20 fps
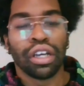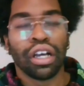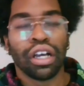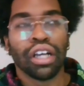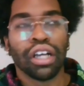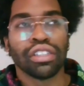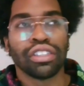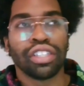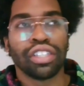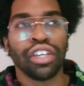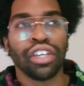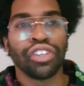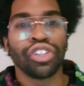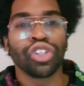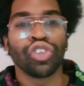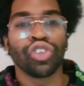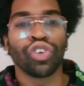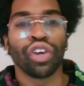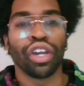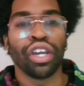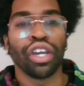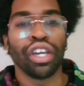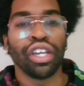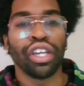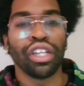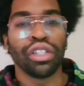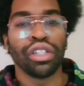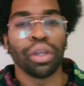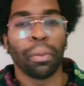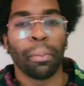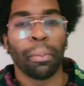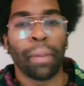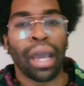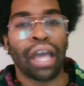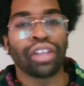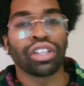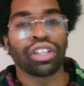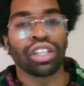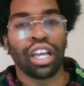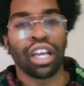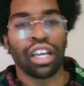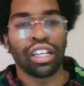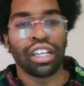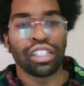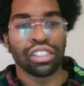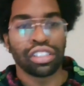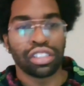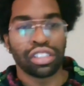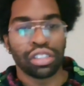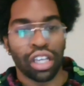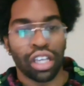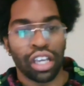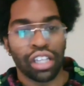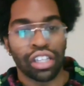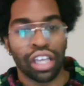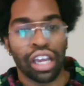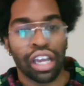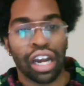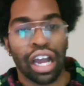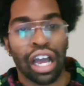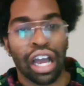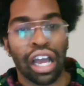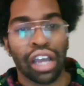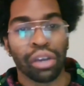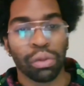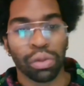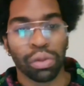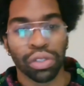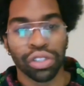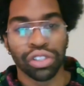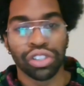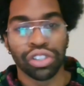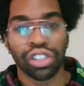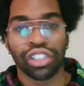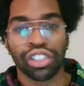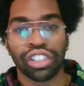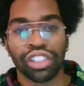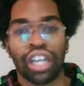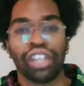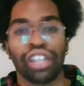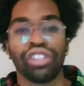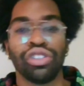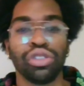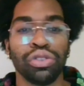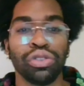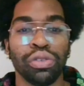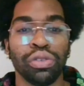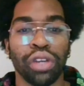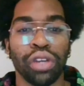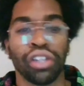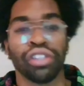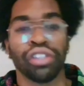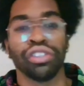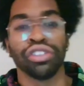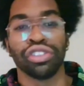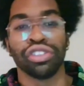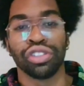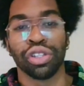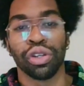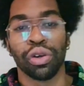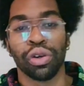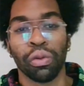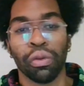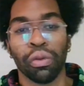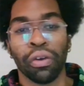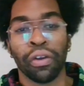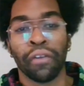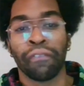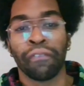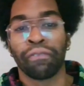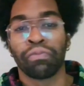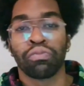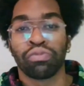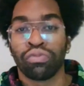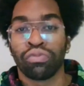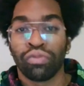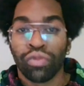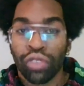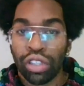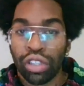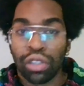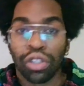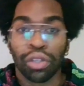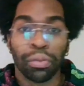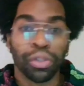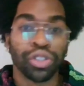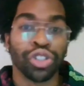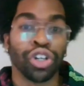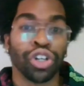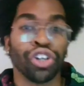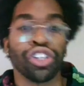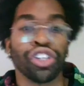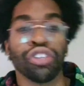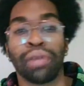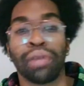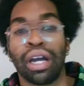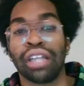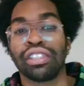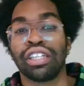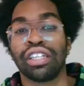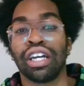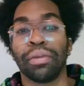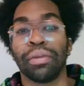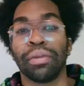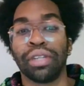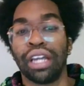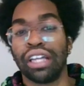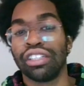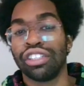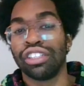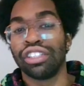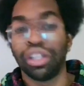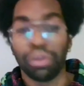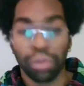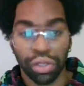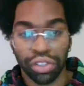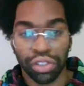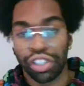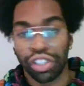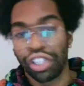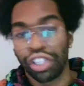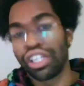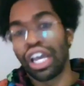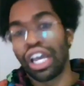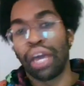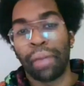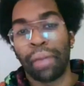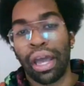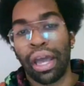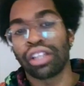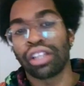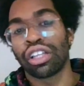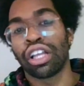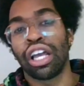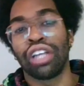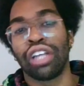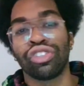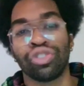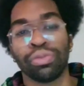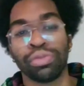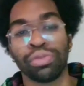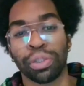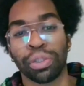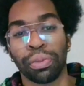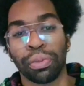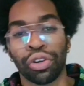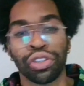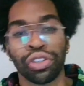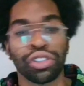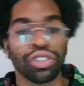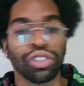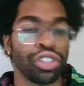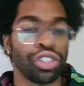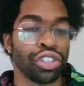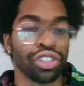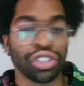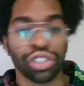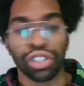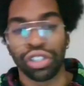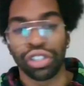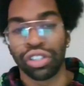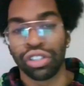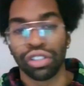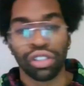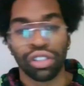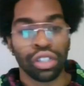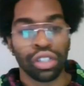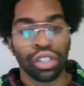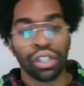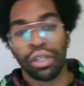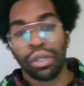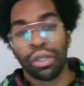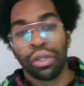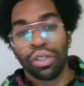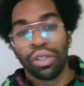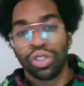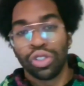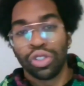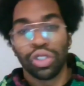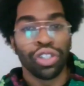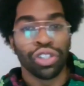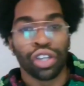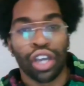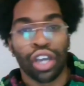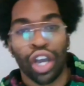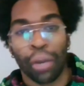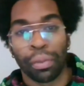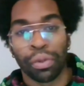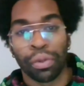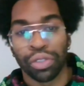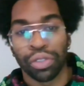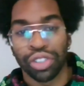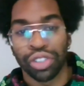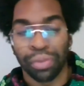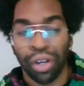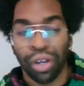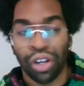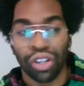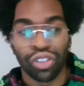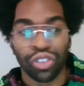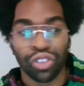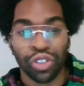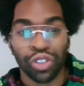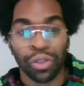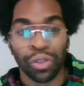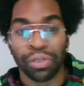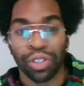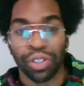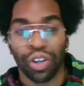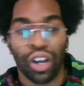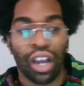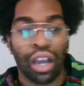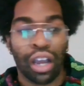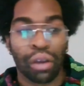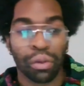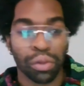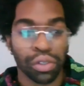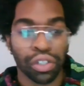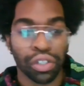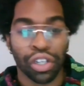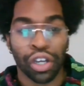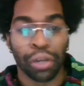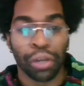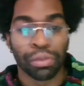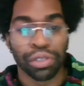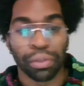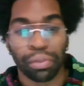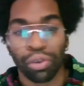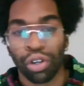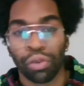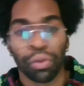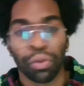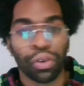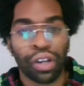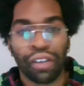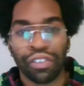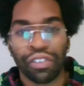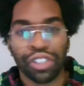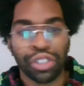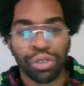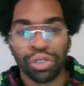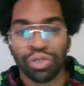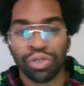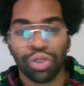10th grade math class that I was assigned to, and so the majority of my time in that day was in that math classroom supporting the teacher, either helping with small groups or I would help support whatever she was